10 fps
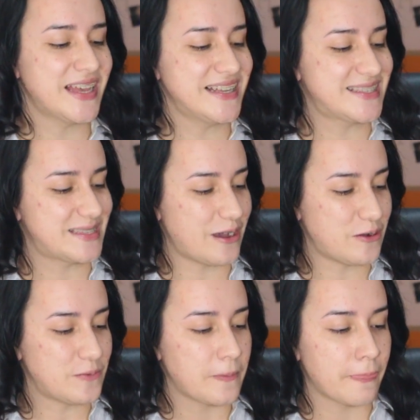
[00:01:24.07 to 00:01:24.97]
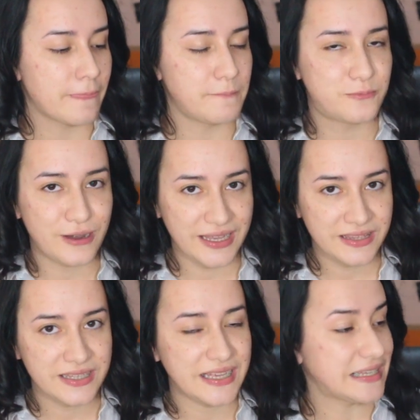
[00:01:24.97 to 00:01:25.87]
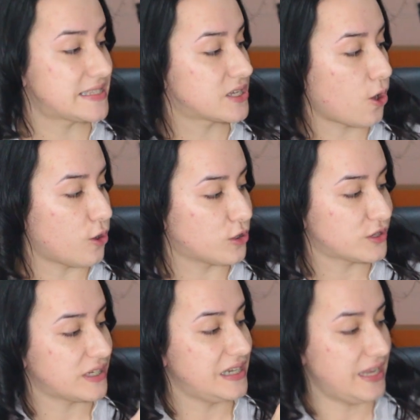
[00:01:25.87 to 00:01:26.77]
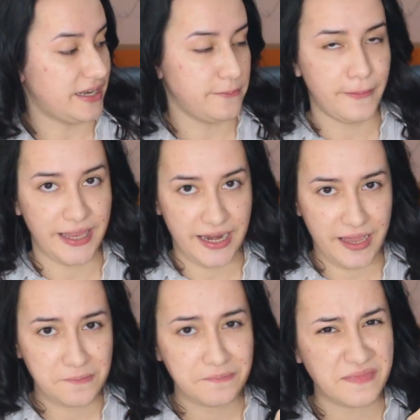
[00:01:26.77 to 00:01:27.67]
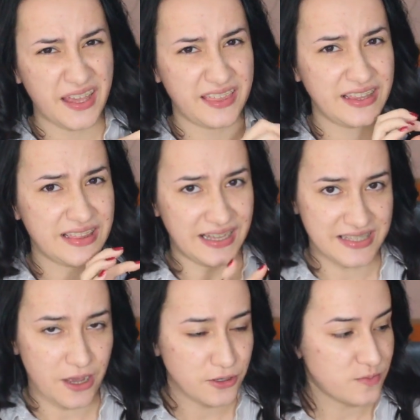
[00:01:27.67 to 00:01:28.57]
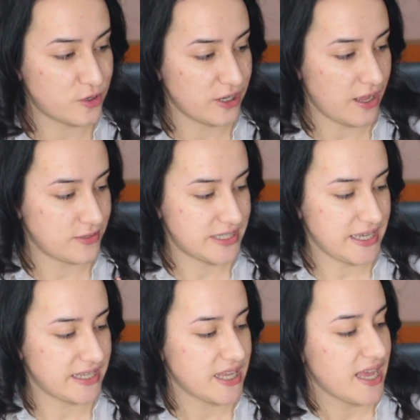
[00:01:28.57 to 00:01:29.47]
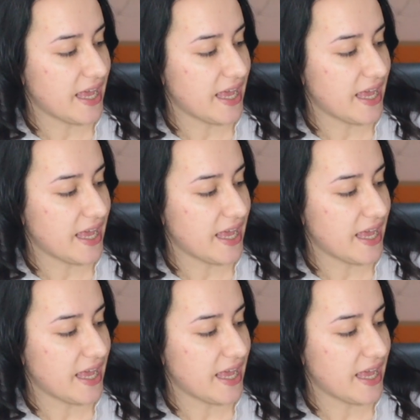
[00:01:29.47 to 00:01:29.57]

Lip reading: So the brand is called Lanbena. I think that's how you pronounce it.